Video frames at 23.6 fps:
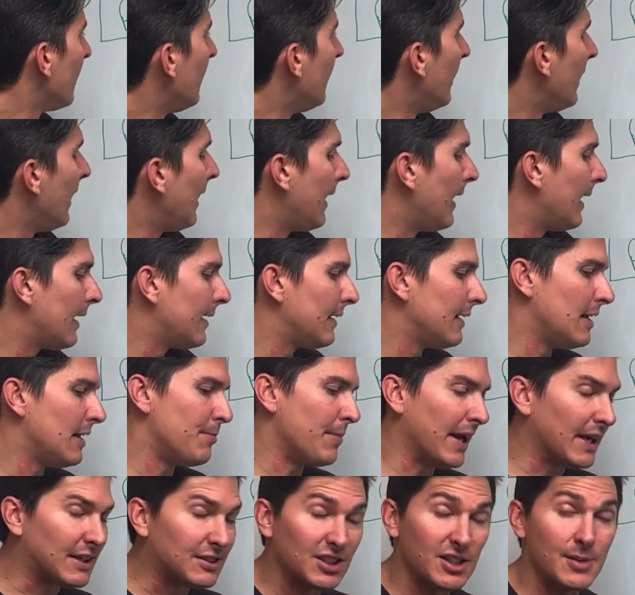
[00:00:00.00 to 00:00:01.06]
and it
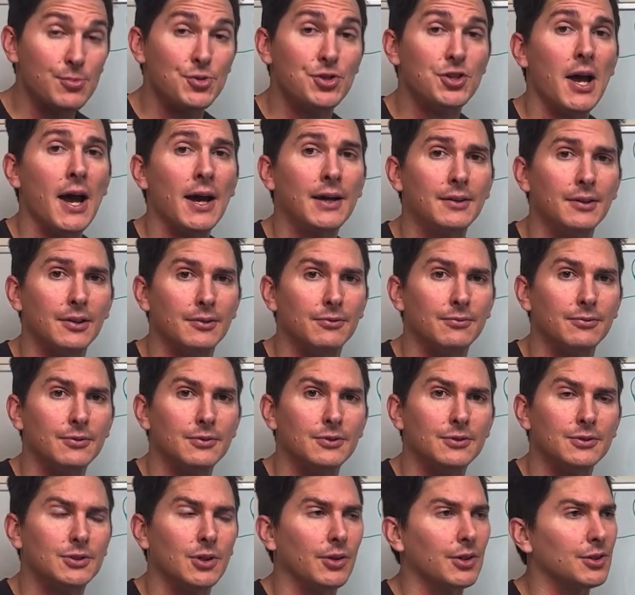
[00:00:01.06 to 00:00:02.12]
makes it objective.
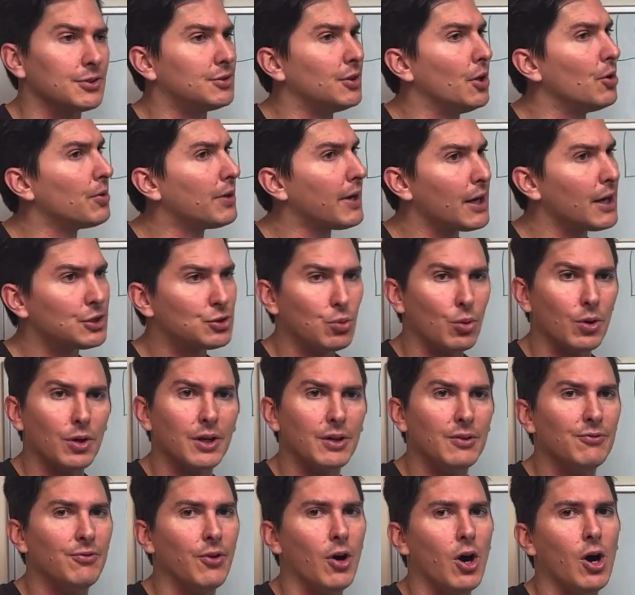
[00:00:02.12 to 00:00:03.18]
So there's no guesswork
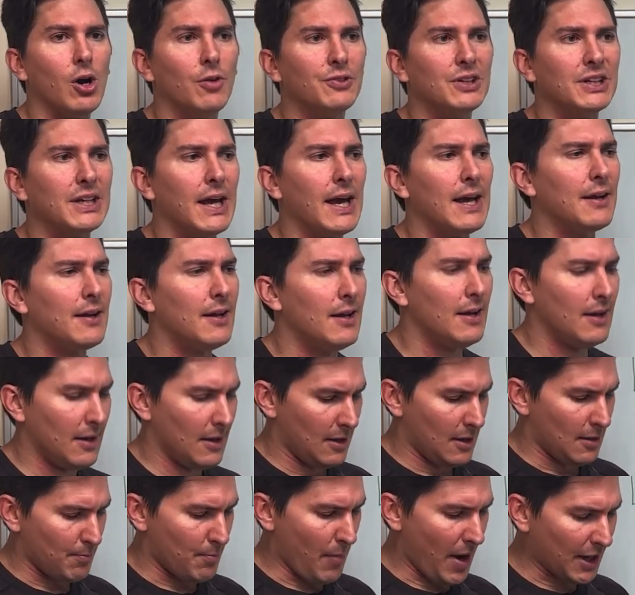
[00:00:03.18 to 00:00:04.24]
involved. Again,
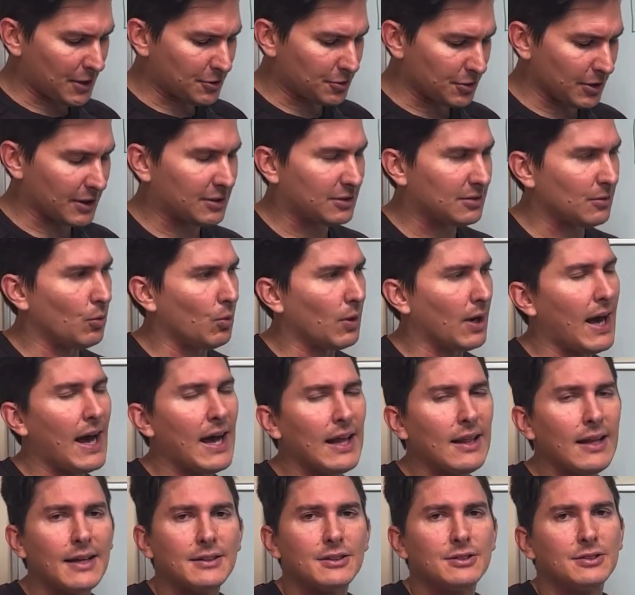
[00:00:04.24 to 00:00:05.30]
metrics, what I
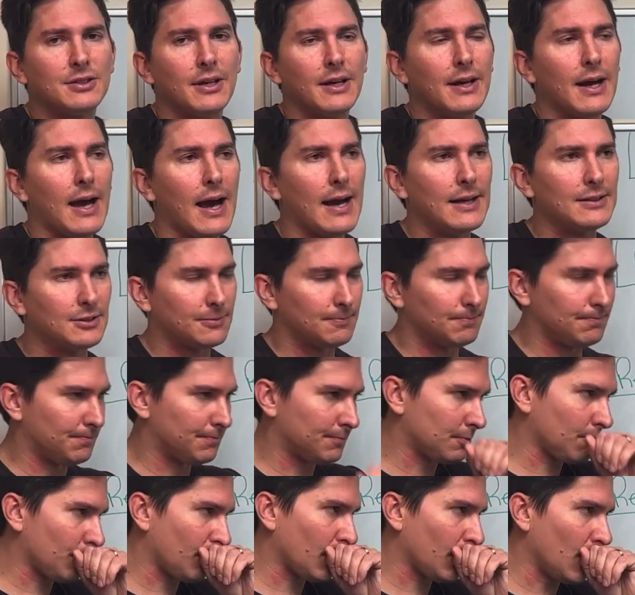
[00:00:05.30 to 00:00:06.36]
like to say, guys,
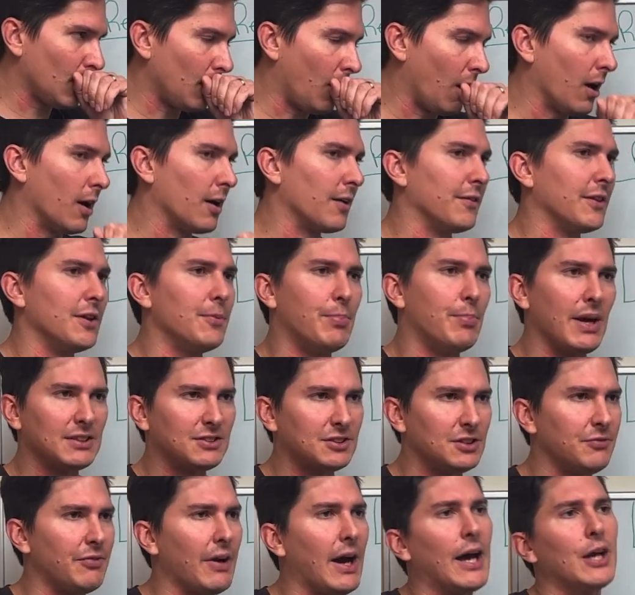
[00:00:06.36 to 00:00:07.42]
are the best
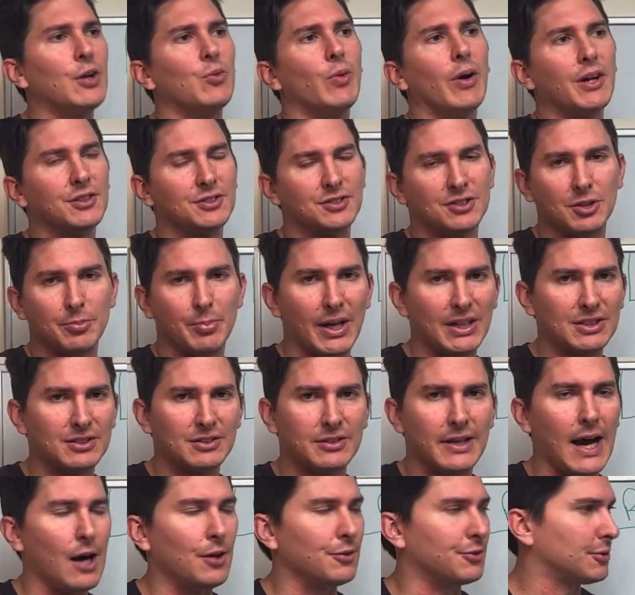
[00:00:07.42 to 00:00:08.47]
evaluators and the best
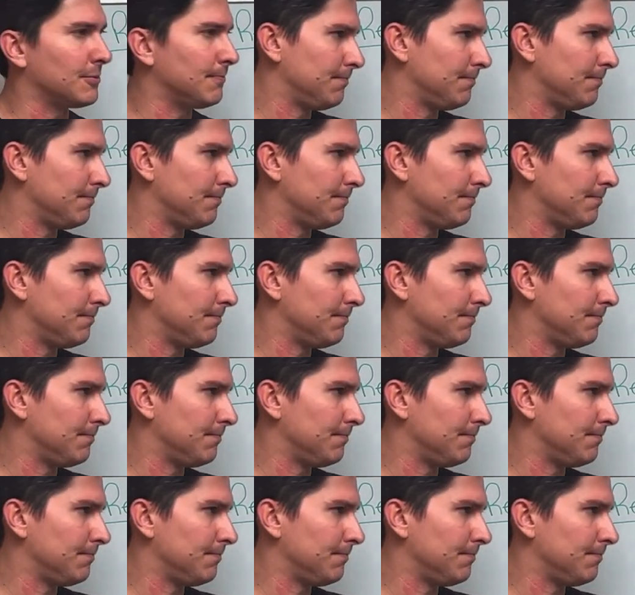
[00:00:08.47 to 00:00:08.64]
scouts